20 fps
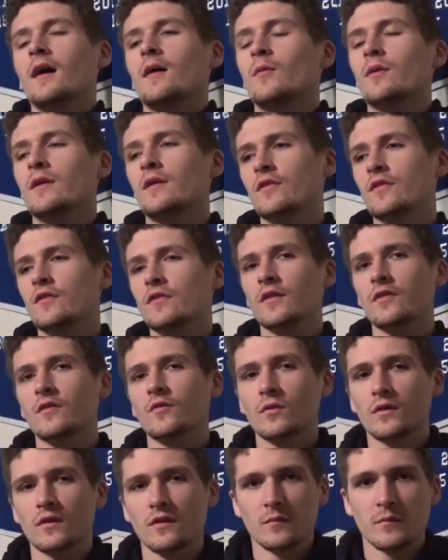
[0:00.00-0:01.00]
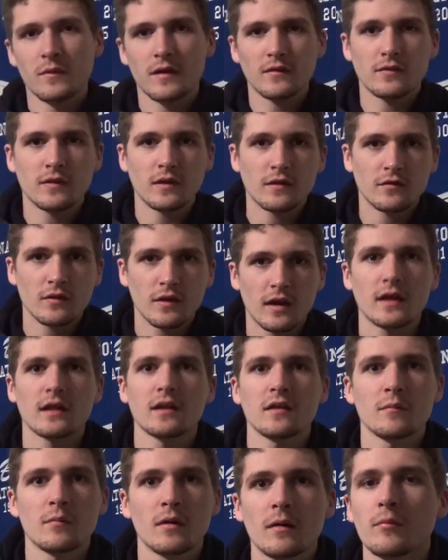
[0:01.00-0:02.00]
Which that's one of the main things I
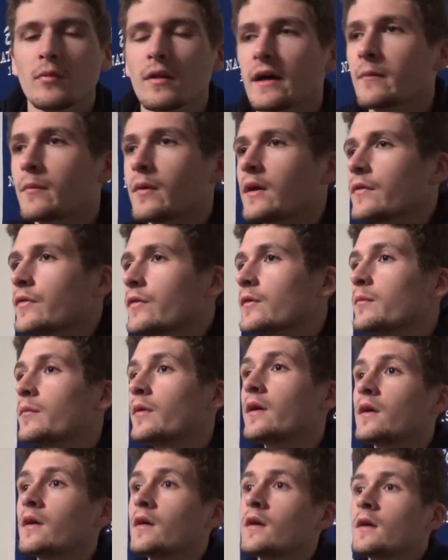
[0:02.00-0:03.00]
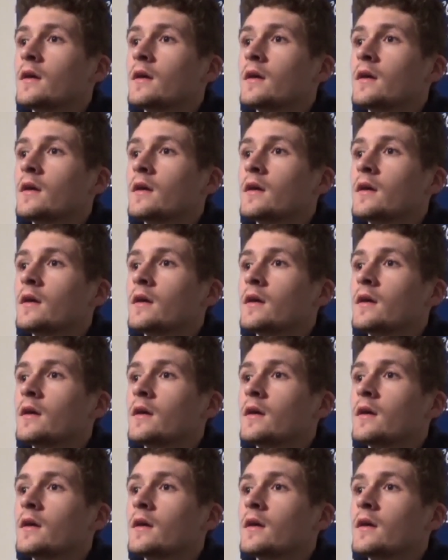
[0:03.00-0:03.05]
hated about Black Panther. But